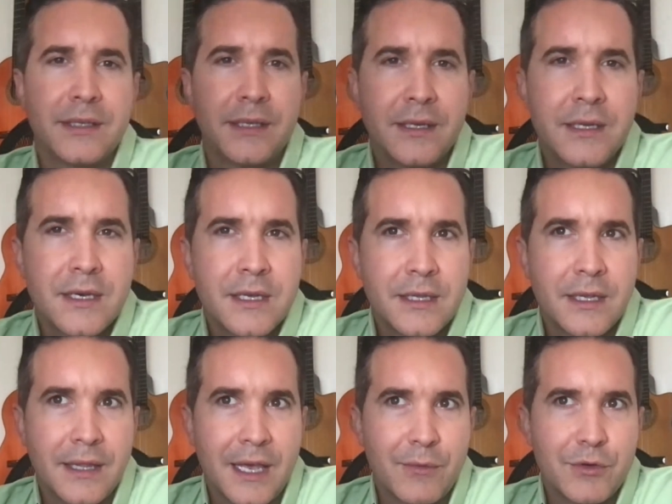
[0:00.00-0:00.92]
and
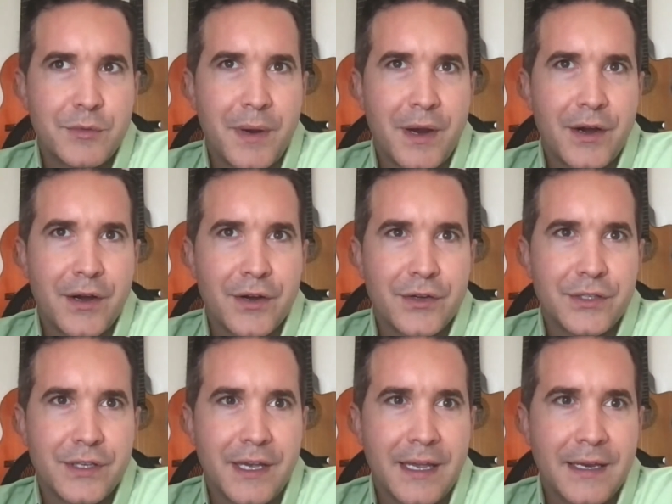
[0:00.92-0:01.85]
the language
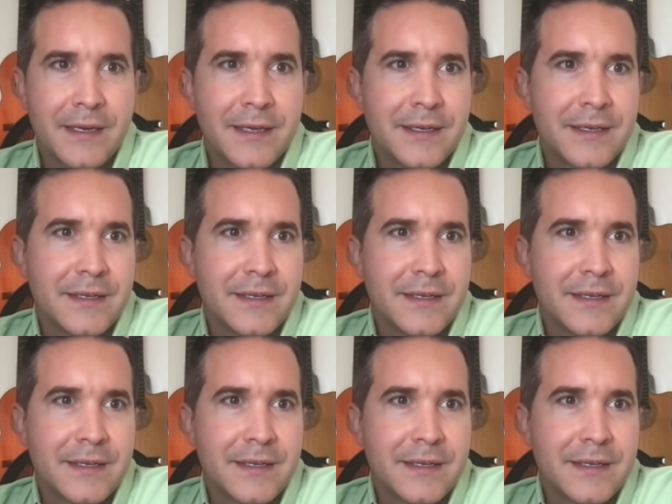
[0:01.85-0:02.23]
barriers and